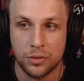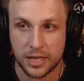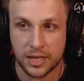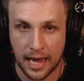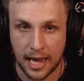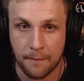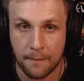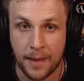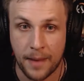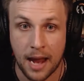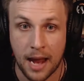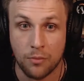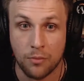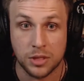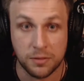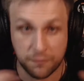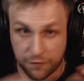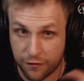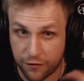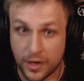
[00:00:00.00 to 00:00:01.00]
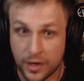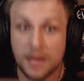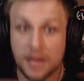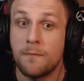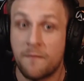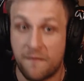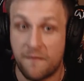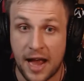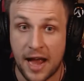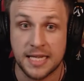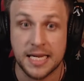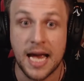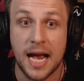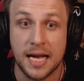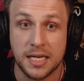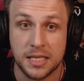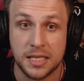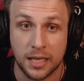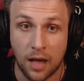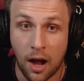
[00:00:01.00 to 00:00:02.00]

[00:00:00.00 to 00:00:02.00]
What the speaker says: campaign was freaking fantastic.